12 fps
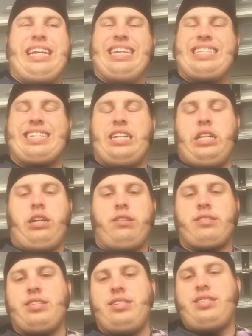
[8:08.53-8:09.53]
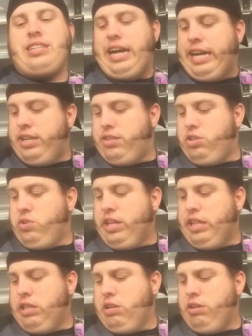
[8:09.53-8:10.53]
It's clear, it's concise. You
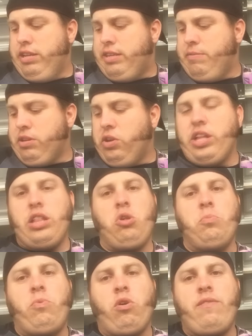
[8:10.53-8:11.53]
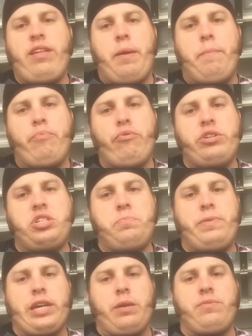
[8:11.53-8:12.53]
get a little, it seems like you get a little more of that bridgy
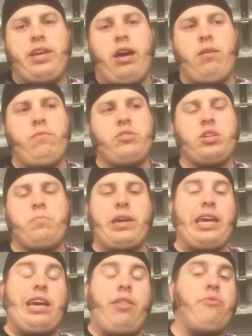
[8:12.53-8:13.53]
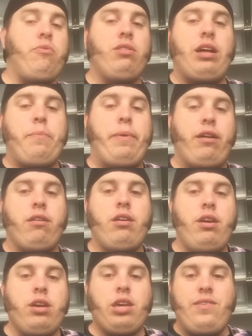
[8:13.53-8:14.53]
pickup sound, which can make it cut through a lot better,
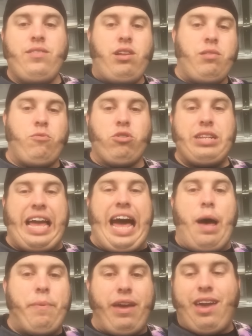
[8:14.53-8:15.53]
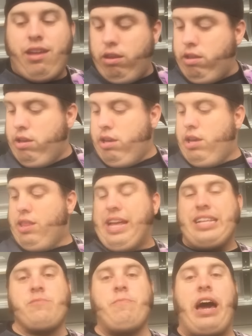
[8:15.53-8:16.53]
give you a little more top end.
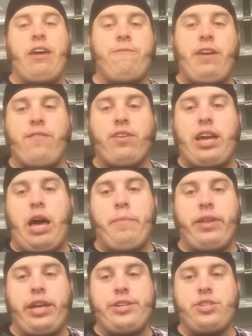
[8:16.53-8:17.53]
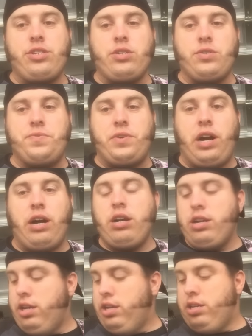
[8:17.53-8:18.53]
That's my favorite combination so
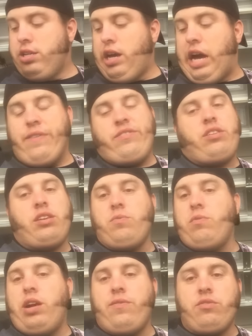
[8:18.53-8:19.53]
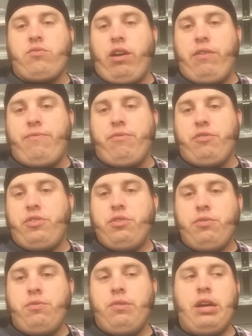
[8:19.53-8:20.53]
far. Obviously, it's whatever is great for
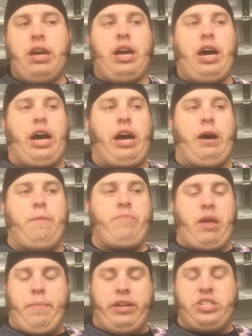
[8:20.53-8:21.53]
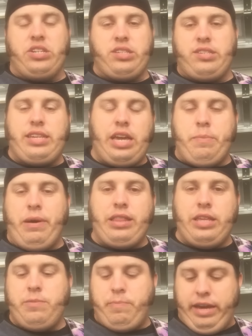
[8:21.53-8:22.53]
you. Um, not much else to say about
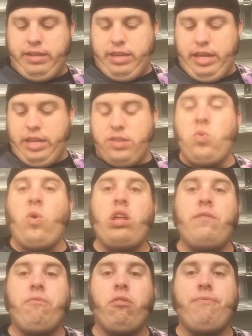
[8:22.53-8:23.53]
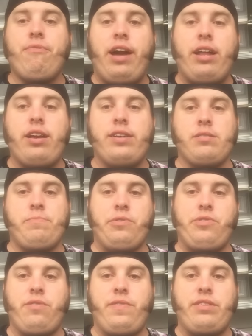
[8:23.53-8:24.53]
this bass. It is 24 fret as
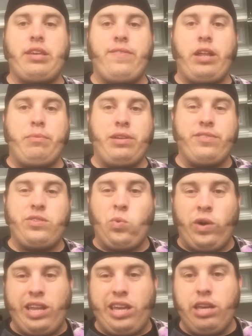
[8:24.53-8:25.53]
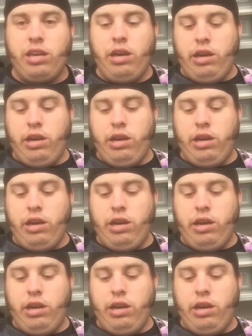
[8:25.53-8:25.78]
opposed to the V7, I believe is 20.